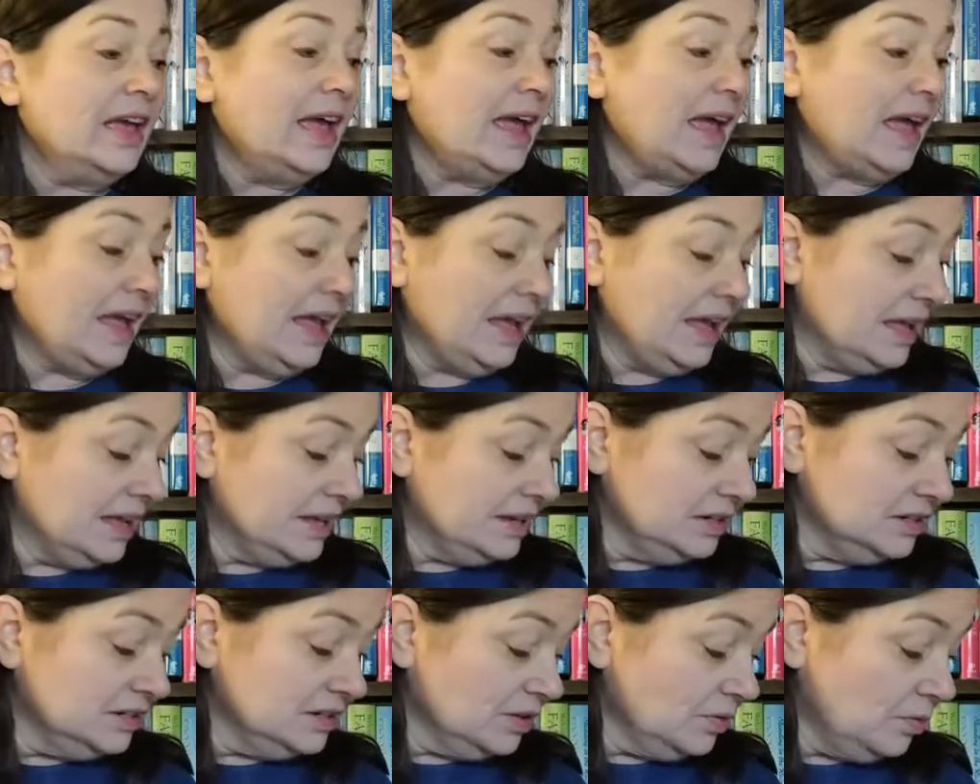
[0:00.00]

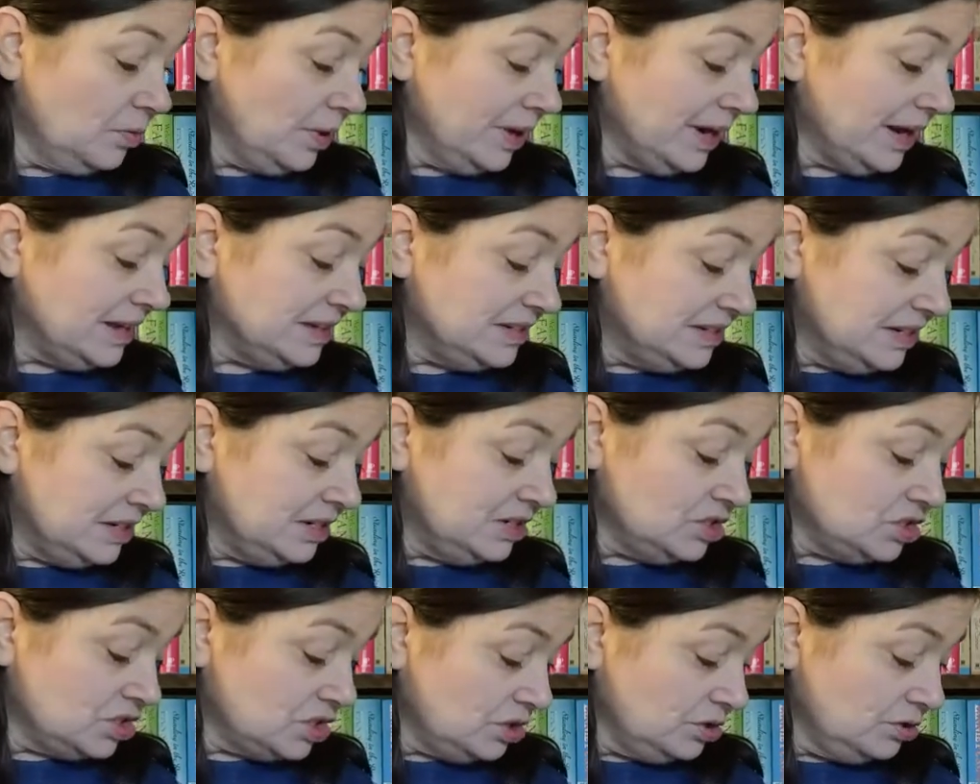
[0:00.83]
and what I didn't
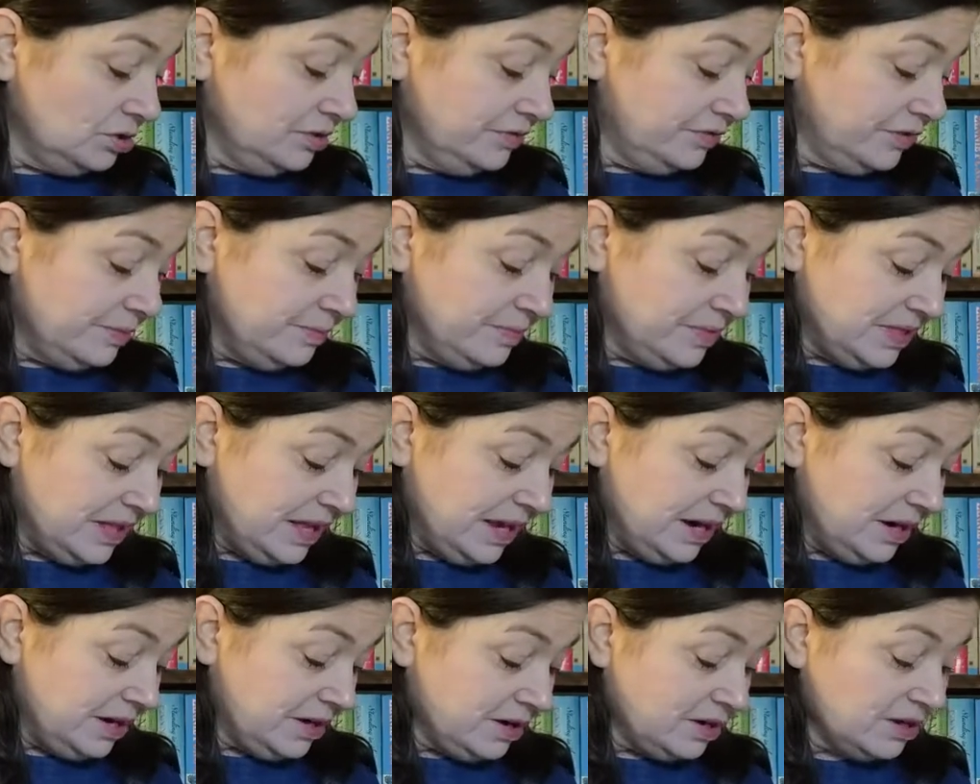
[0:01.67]
show you from
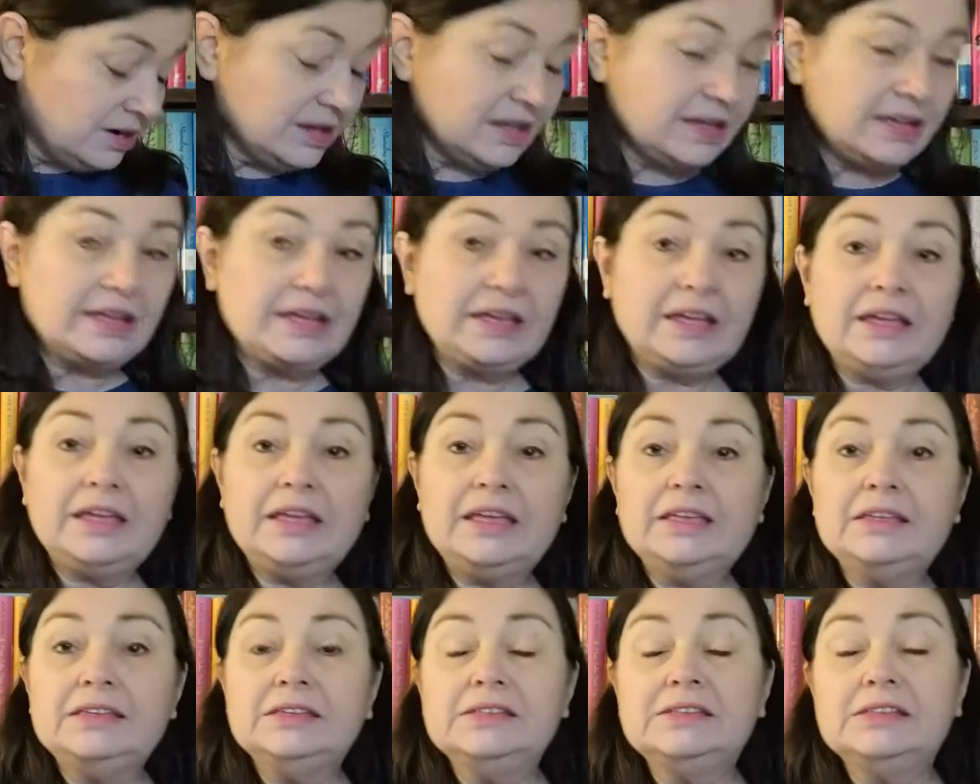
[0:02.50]
there
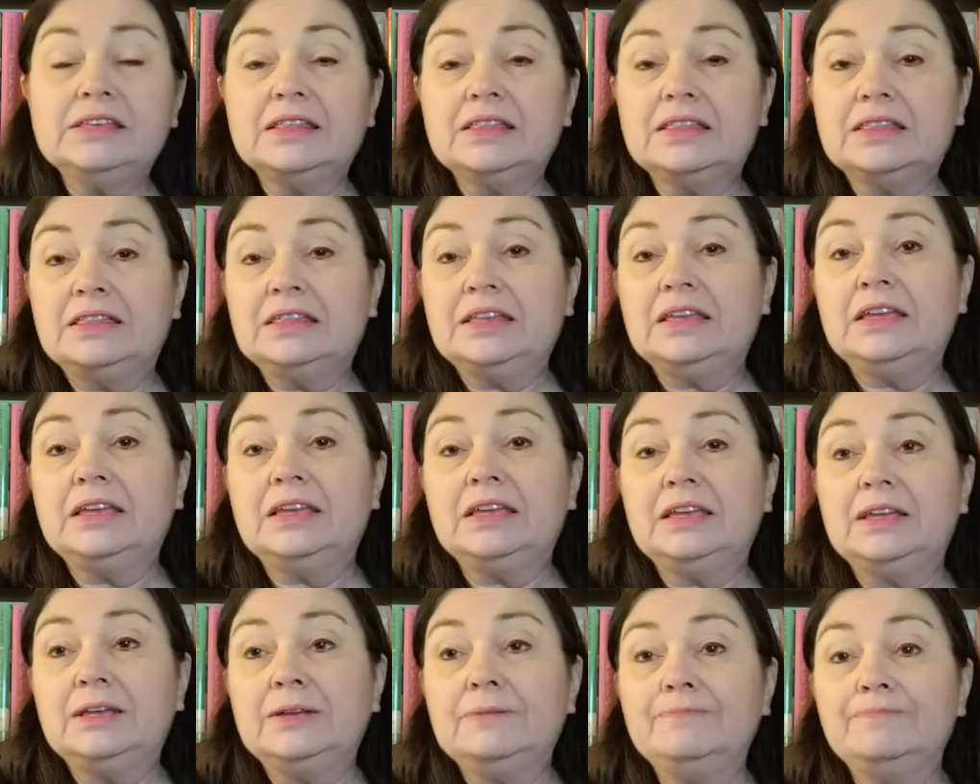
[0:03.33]
is
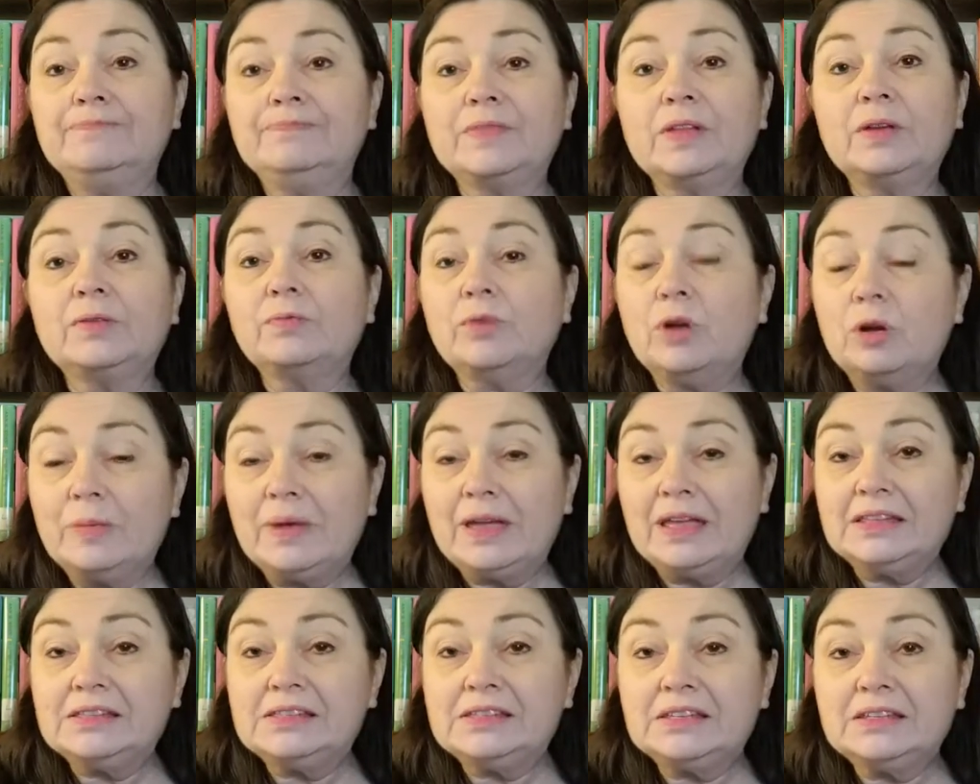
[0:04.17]
the
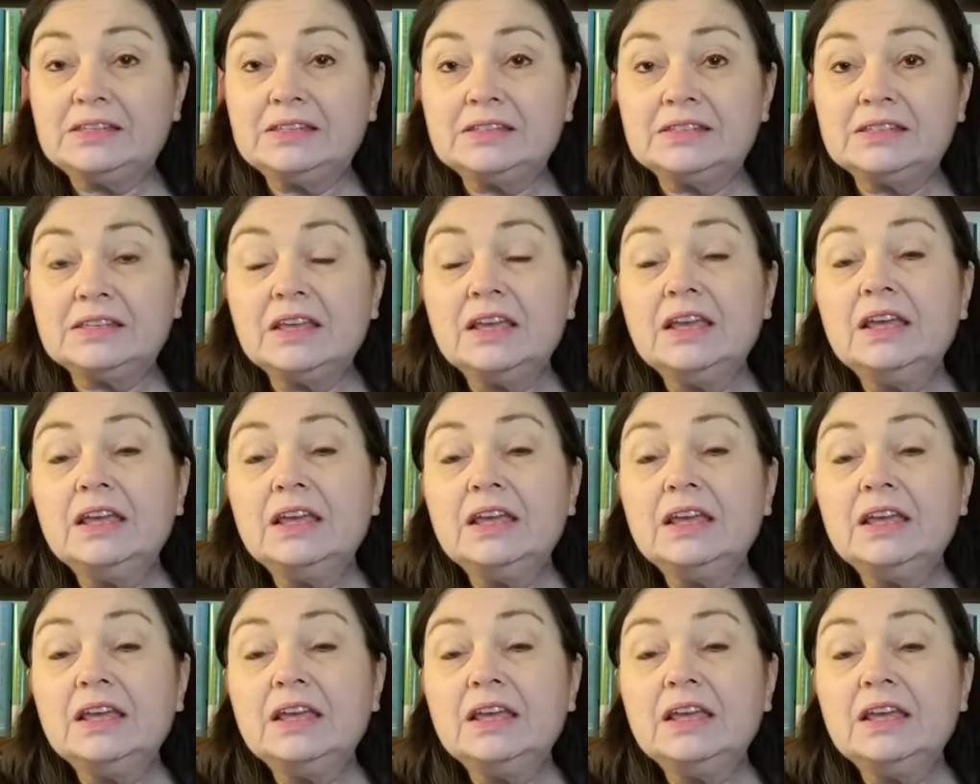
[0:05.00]
romances.